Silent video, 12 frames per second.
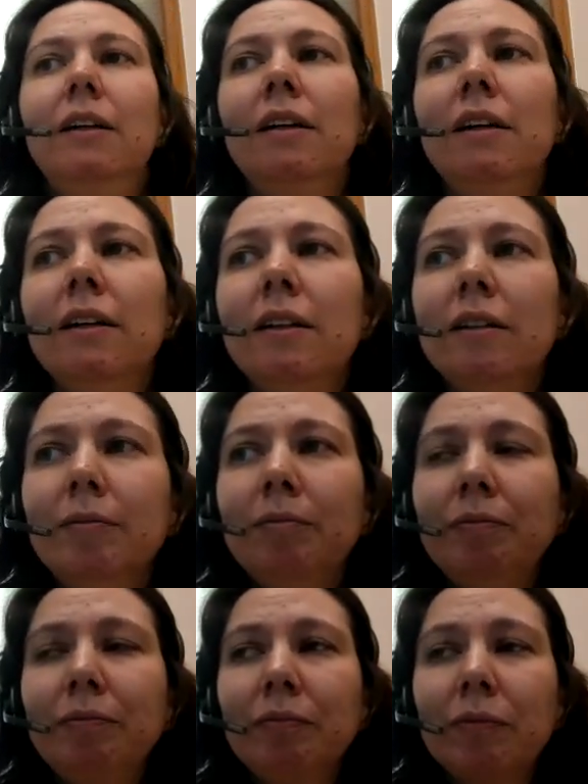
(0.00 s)

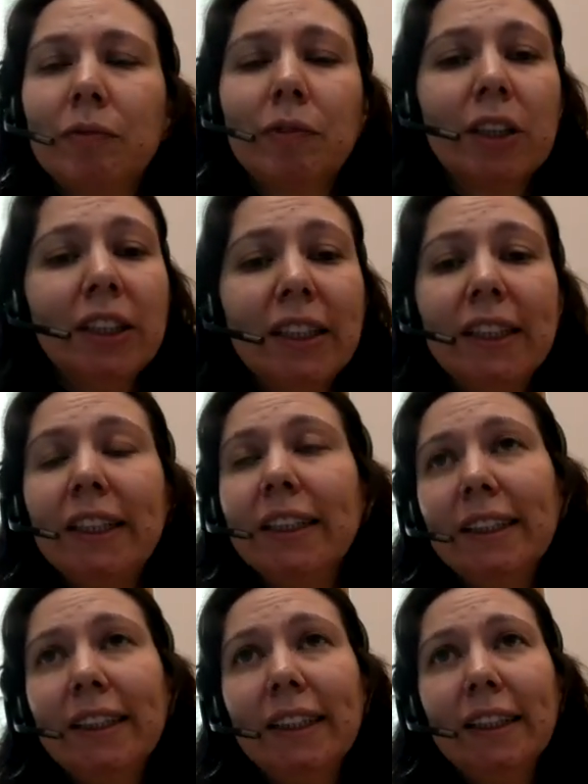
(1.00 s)
where C
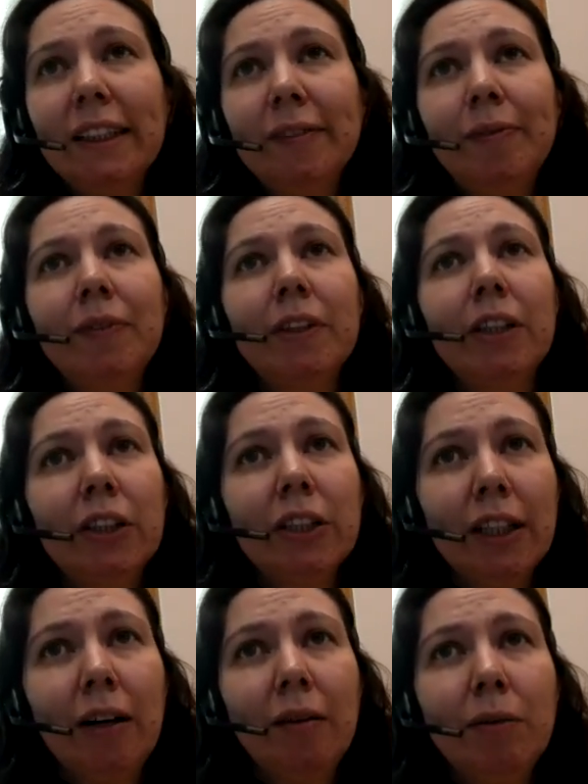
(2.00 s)
and D are
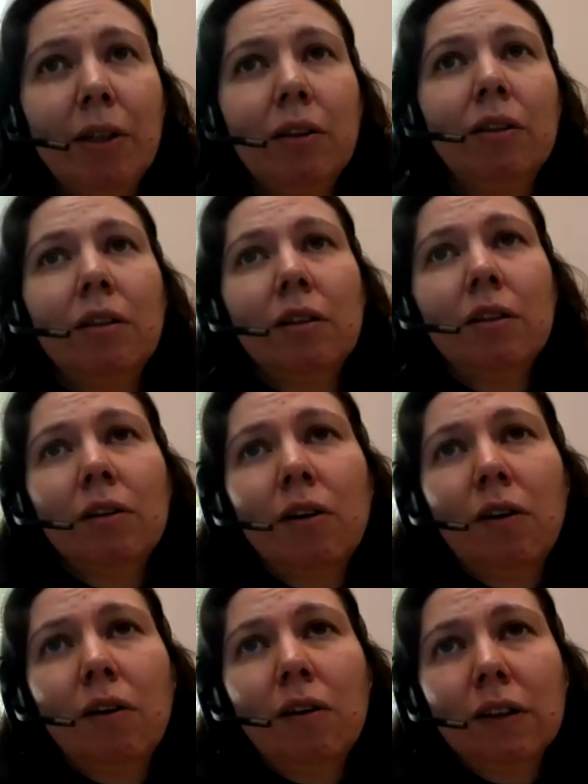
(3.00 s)
some
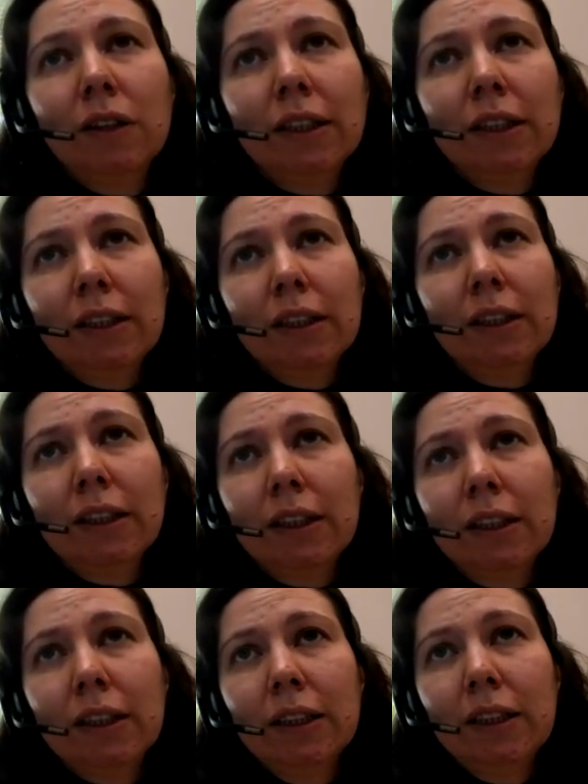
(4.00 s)

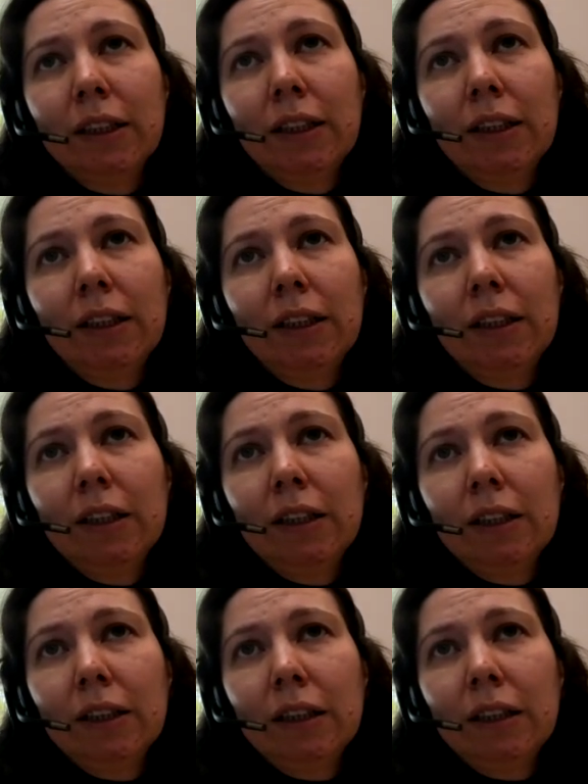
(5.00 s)
constants.
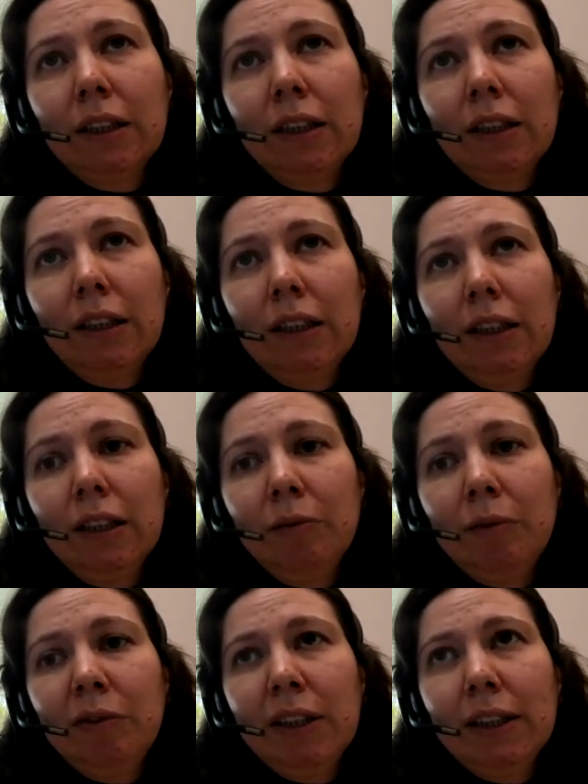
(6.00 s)
Okay, give
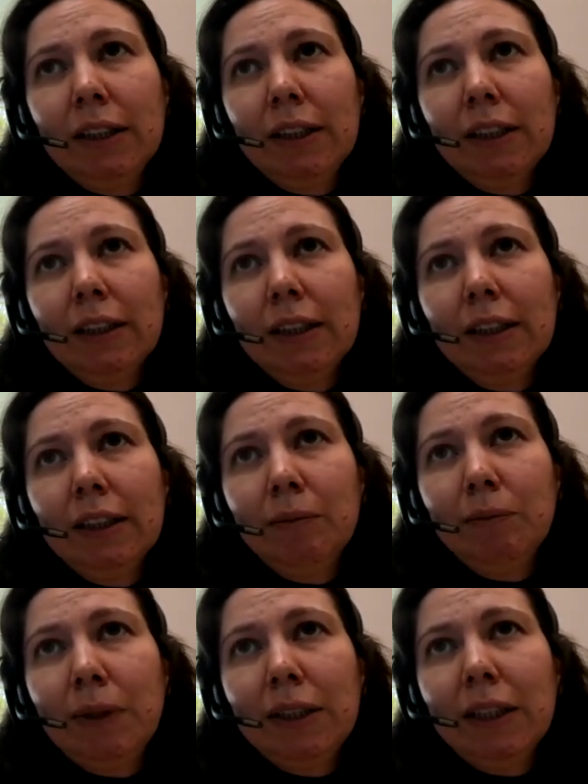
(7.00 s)
me 1 second.
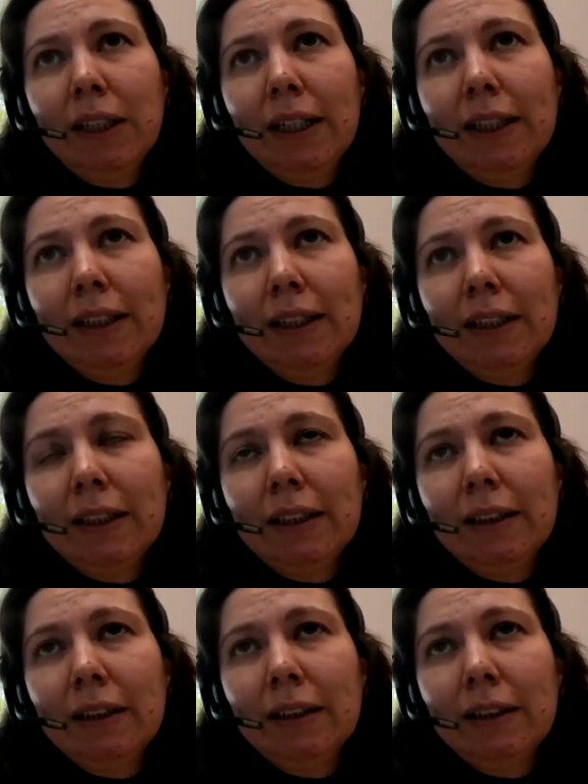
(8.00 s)
Somebody has
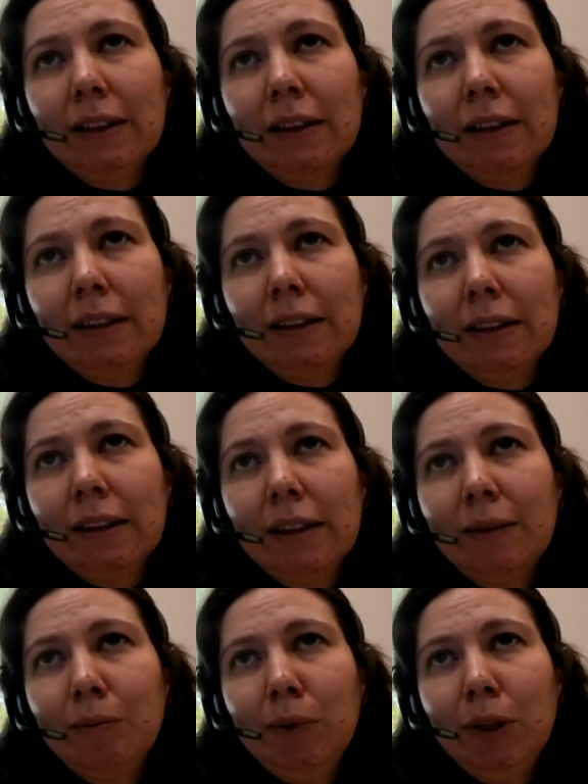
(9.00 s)

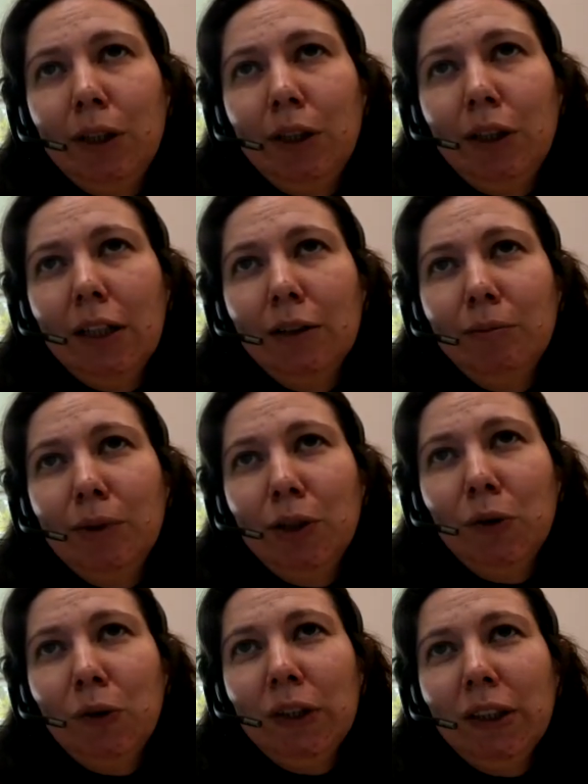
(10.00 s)

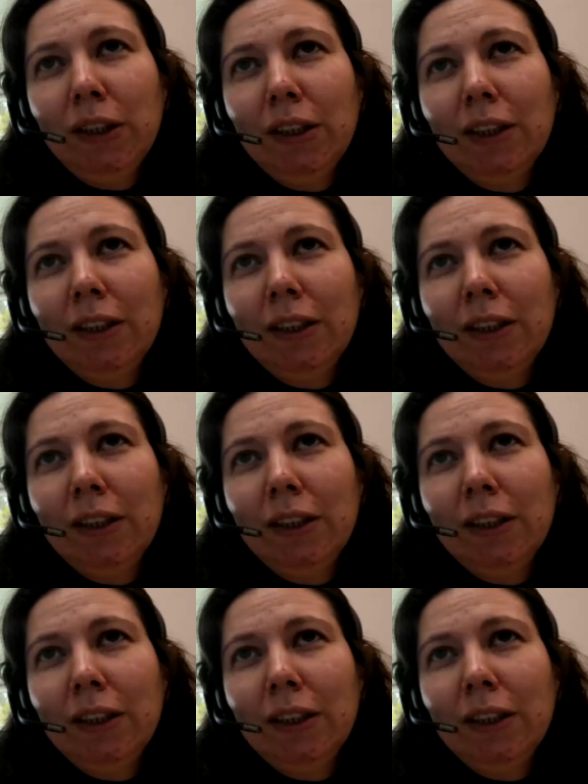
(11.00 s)
unmuted.